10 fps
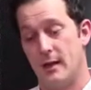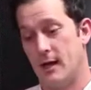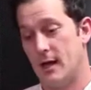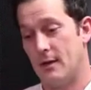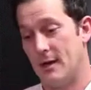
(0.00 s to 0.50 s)

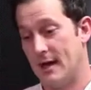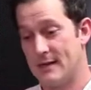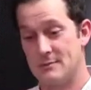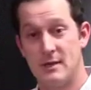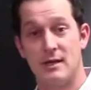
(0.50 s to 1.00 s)
Um, and
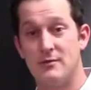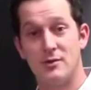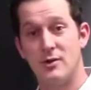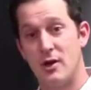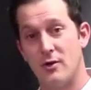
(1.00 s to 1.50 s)
as many of you
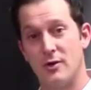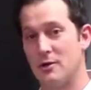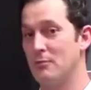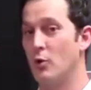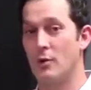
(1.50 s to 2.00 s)
know, you
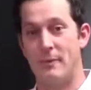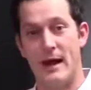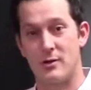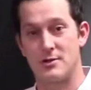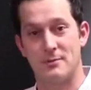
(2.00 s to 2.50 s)
know more
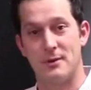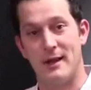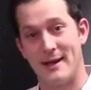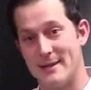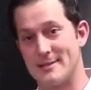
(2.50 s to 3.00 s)
power
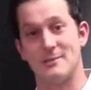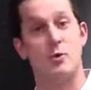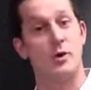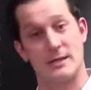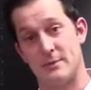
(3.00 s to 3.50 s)
supplies, the
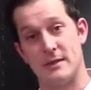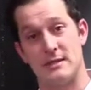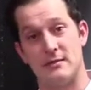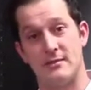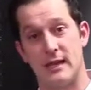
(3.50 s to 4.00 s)
more
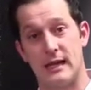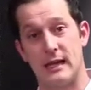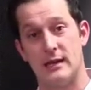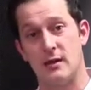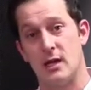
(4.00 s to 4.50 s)
expensive they
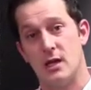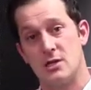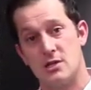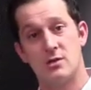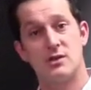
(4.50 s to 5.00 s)
get.
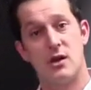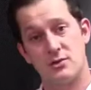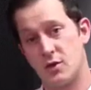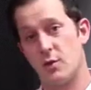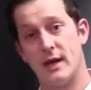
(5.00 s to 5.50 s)
So it's
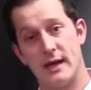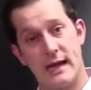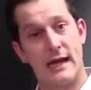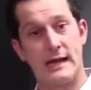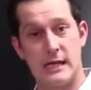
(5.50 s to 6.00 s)
also a way to
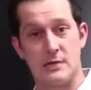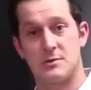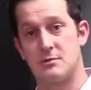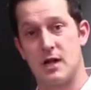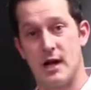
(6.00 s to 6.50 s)
kind of keep
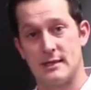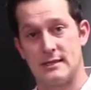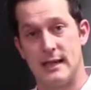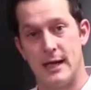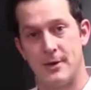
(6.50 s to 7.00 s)
some costs
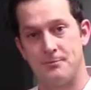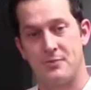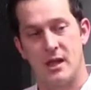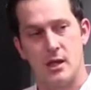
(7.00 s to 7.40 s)
down.